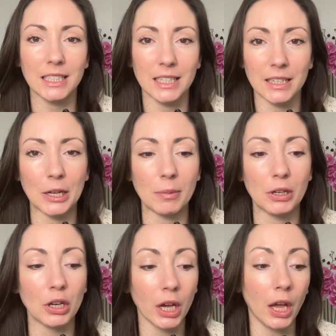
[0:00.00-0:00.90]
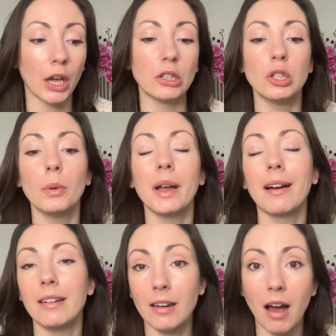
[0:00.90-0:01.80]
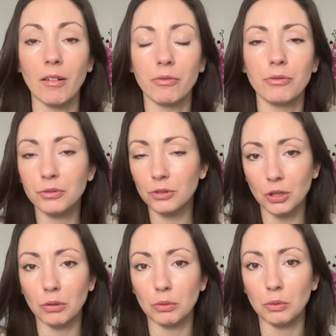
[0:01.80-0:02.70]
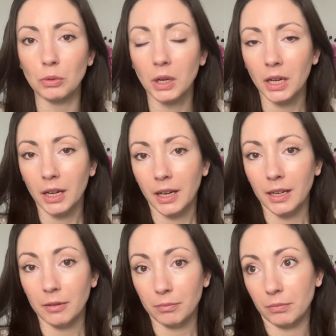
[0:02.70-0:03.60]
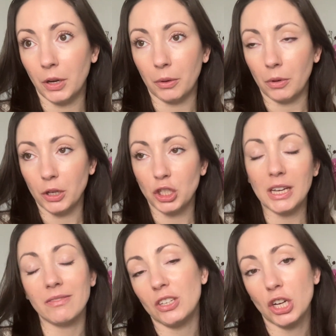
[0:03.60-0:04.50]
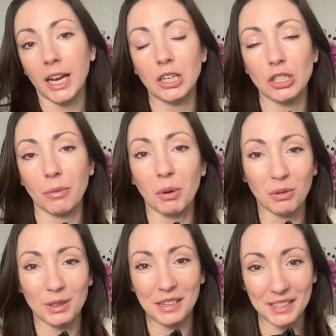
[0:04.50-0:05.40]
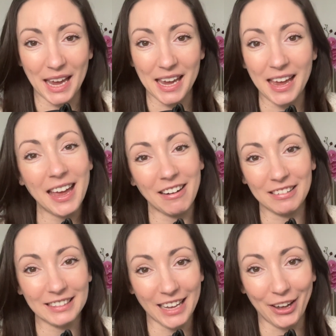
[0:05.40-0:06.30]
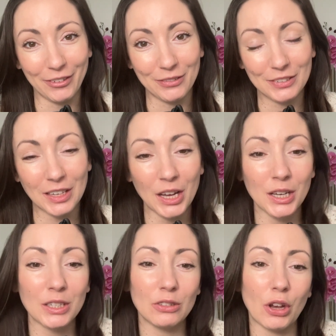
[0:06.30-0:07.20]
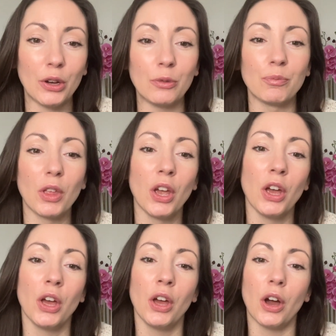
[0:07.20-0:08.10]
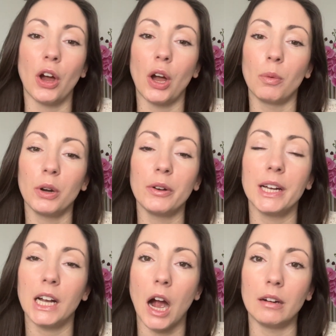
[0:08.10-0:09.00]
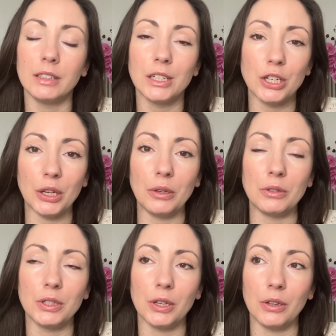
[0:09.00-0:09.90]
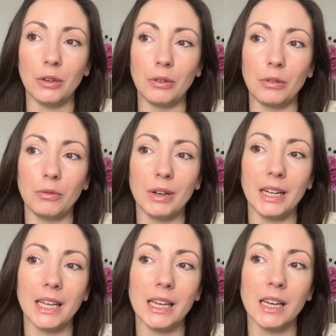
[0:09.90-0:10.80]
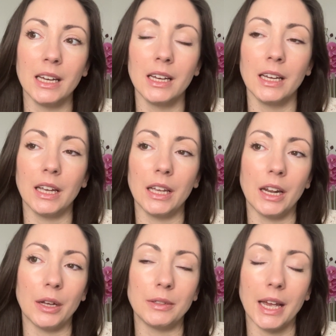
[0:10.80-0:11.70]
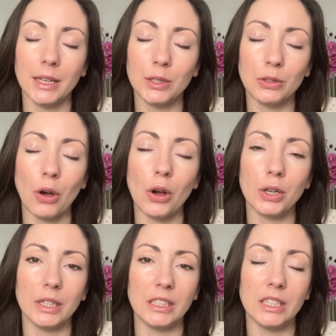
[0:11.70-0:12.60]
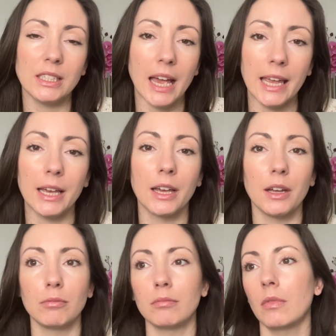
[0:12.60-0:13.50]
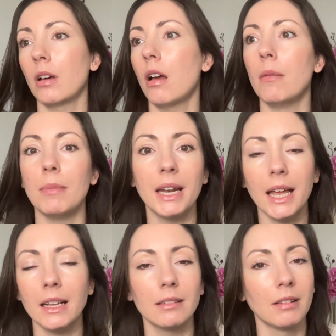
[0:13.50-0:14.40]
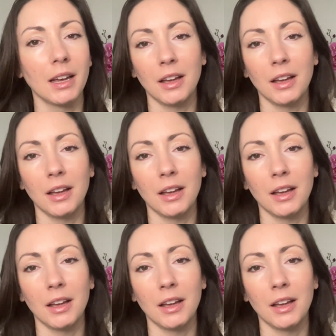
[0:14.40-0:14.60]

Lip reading: to them and doing enough to, achieve the change that we want to see in ourselves. So I want to encourage you to really, take stock and just take a minute,